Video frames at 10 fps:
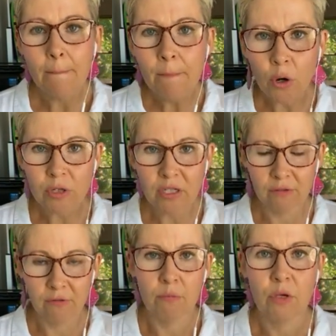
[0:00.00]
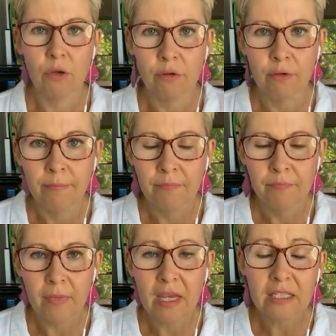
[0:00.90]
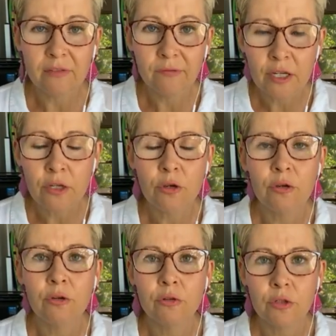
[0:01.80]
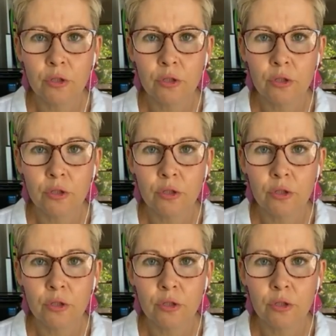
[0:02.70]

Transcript: most from you is for you